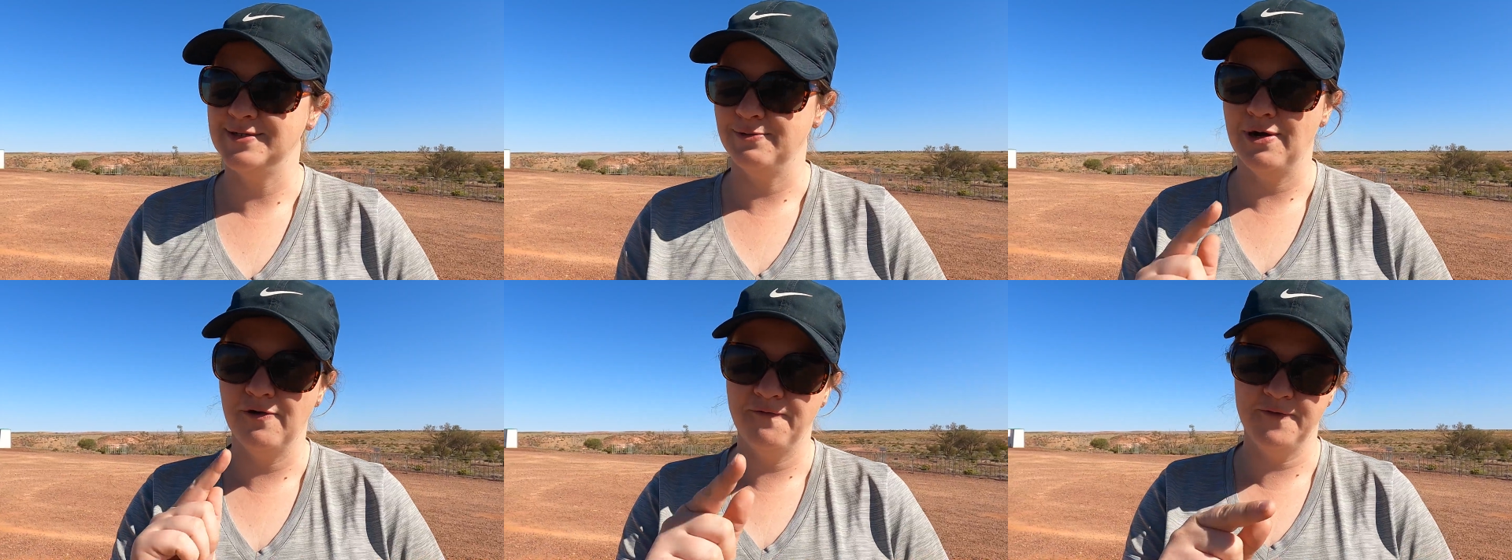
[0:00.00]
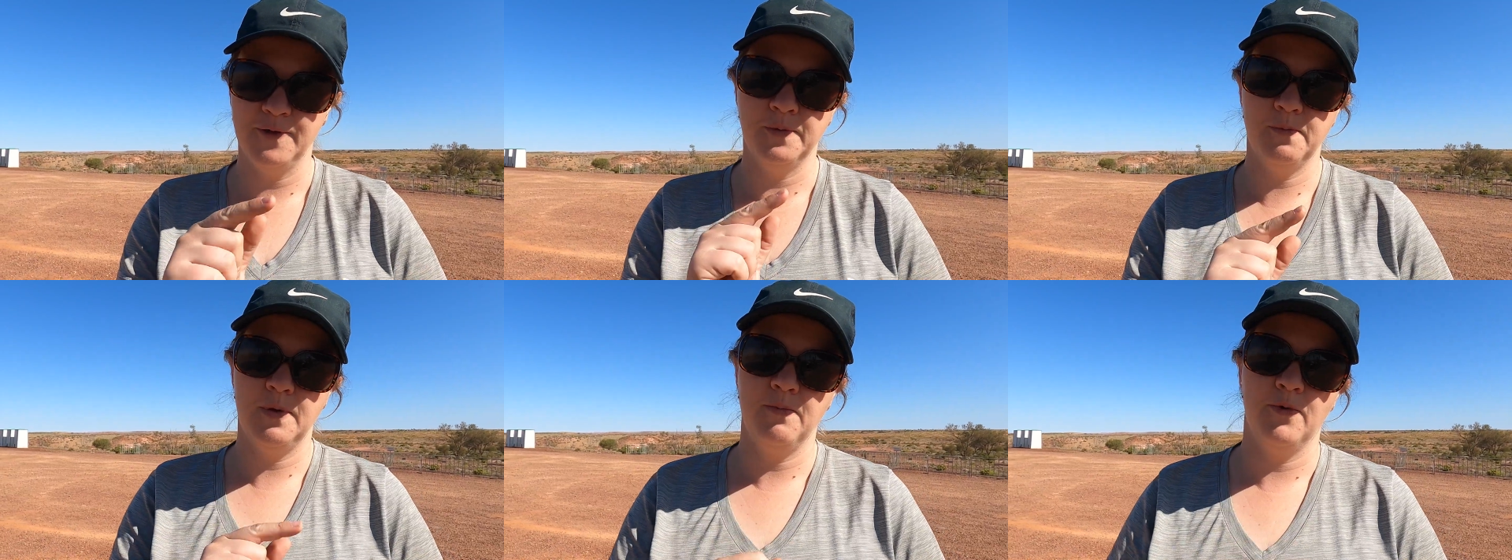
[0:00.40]
So I'll
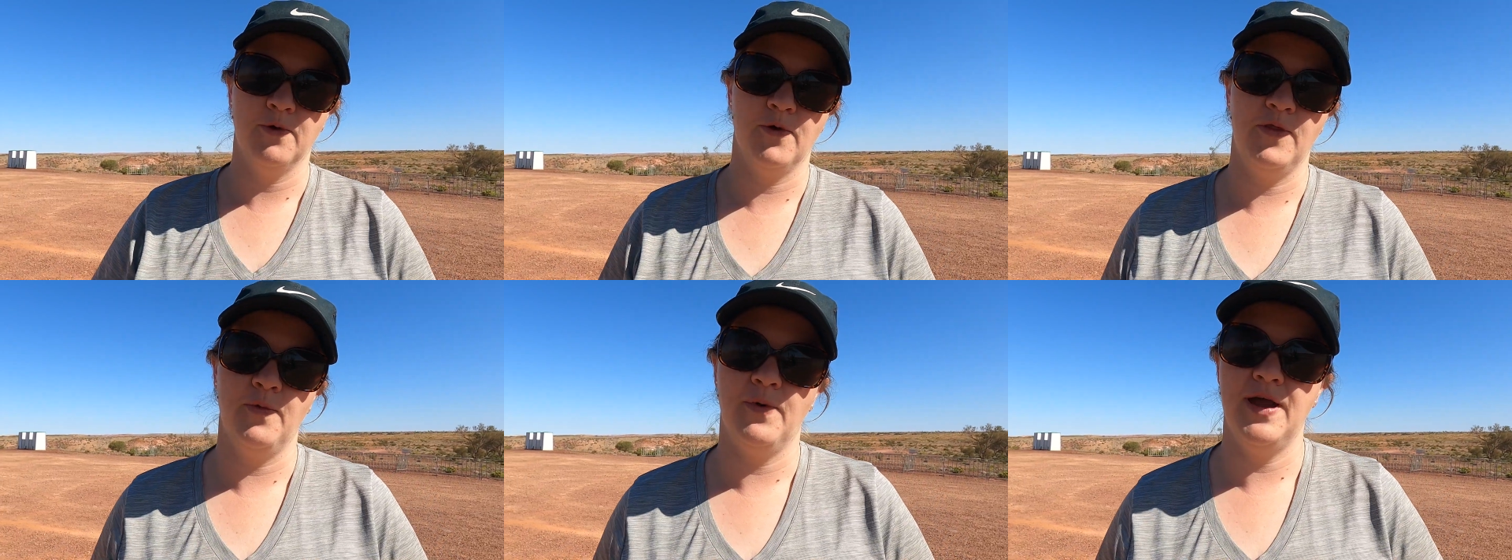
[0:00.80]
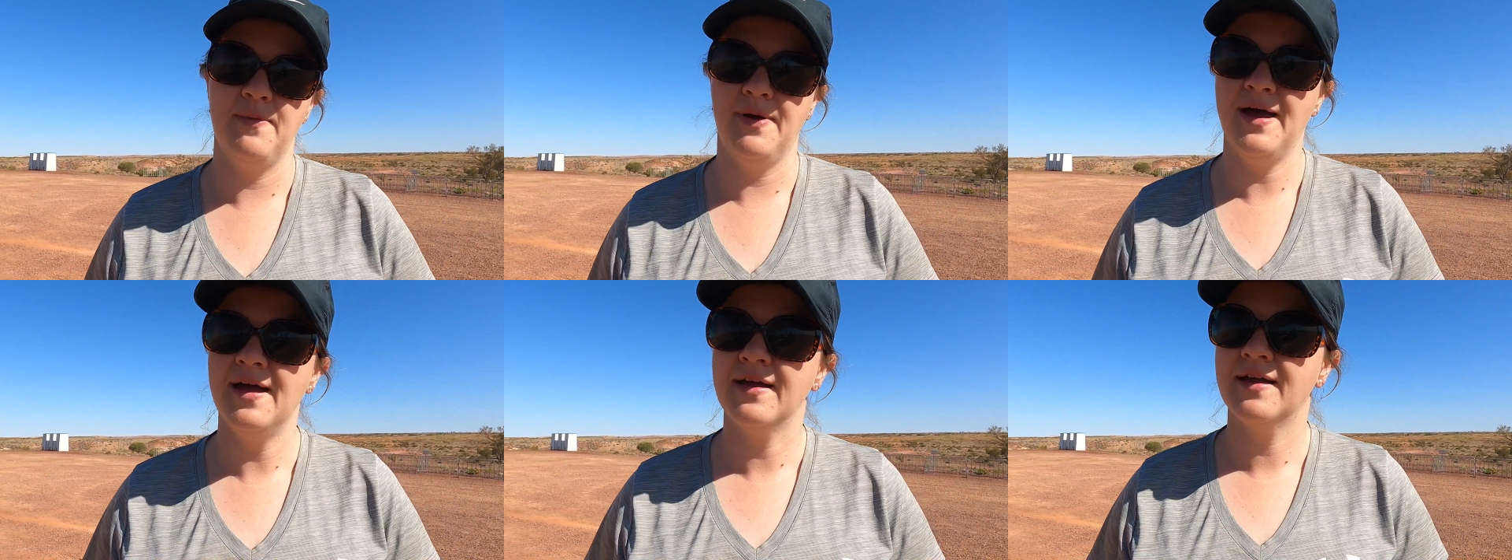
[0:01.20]
film a bit more on the way
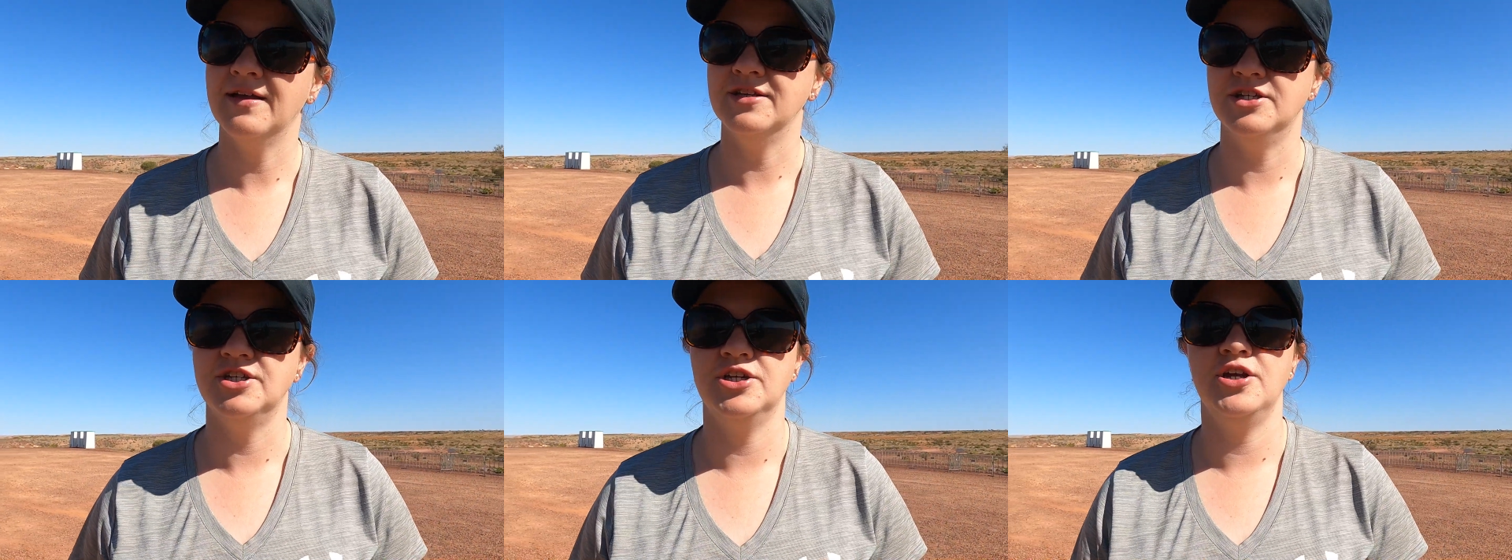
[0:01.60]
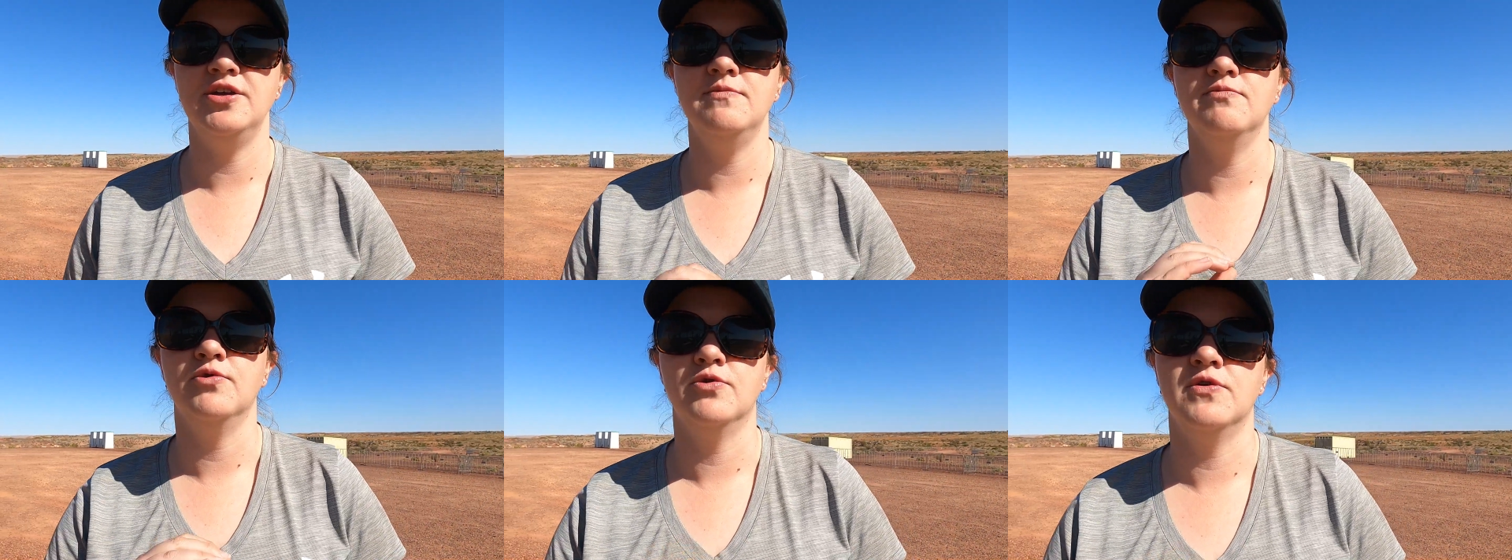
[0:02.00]
back and show
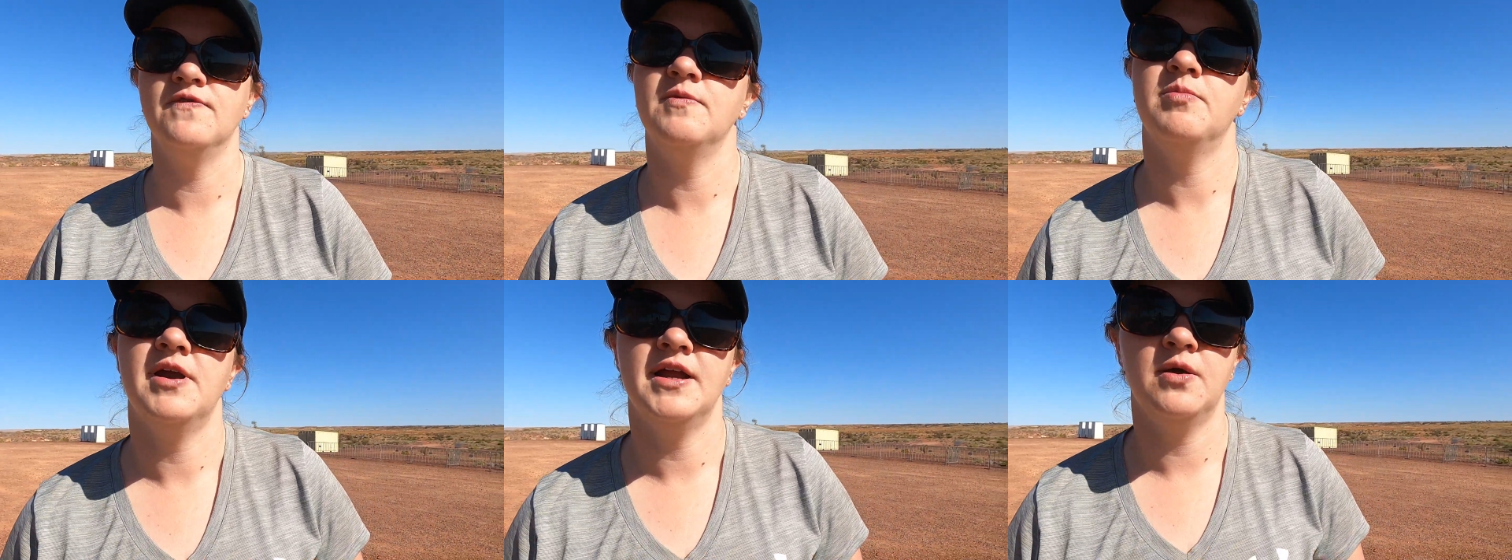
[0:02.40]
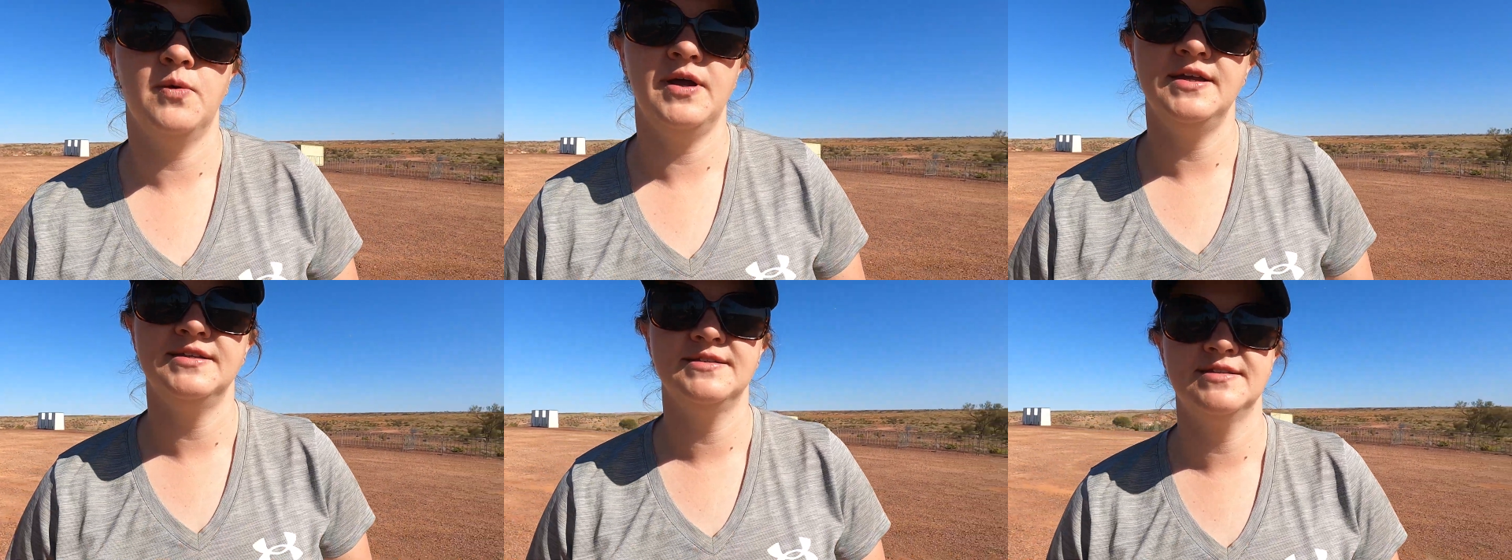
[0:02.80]
you more of the
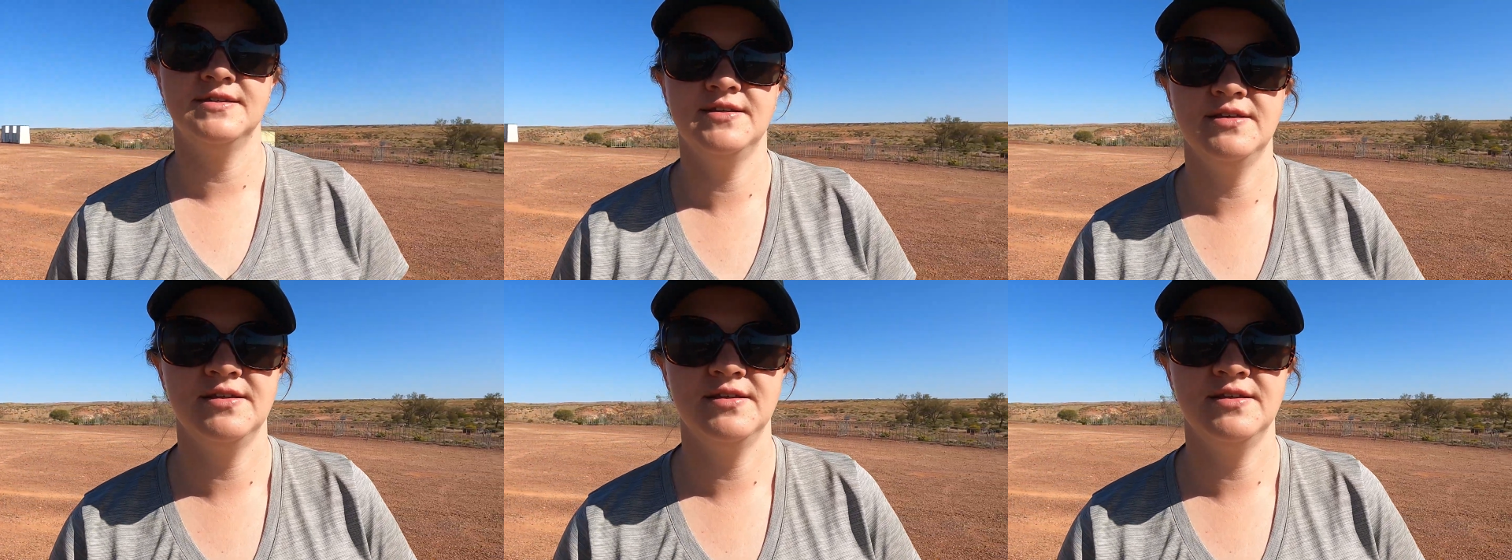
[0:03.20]
Breakaways.